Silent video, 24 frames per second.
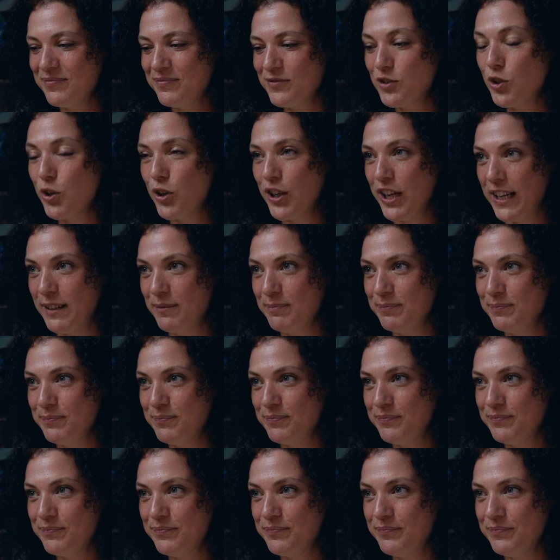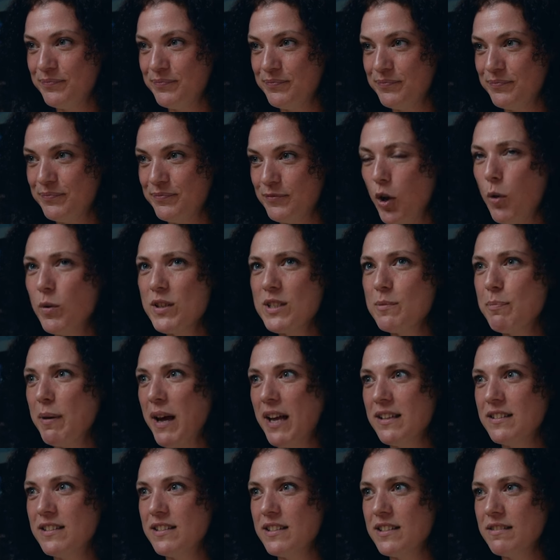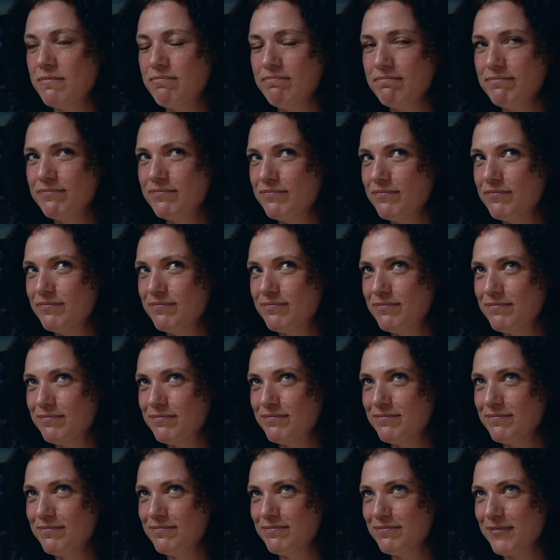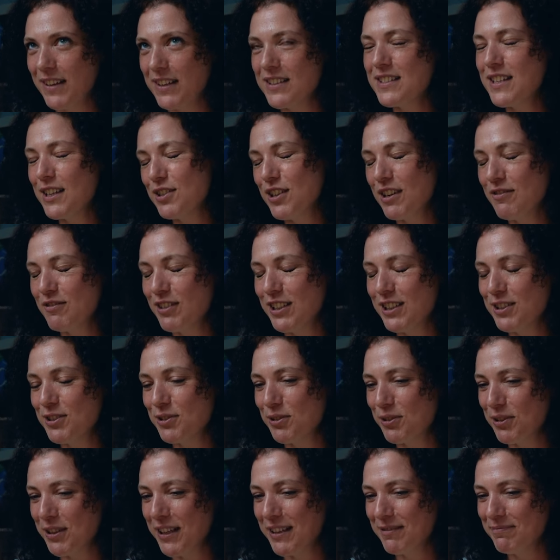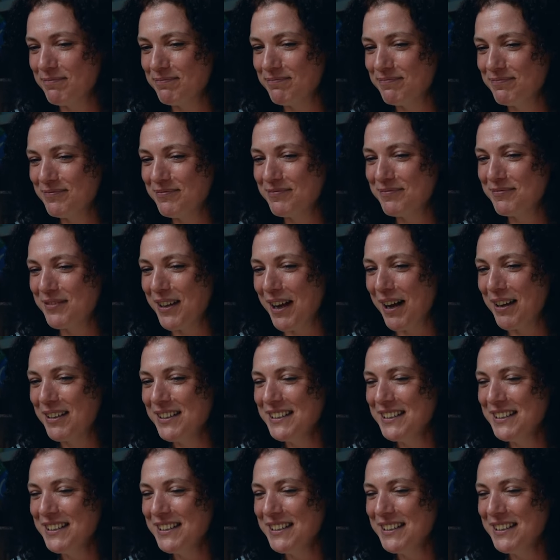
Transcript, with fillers: Talking. Oh, it depends. I'd say generally talking. Yeah.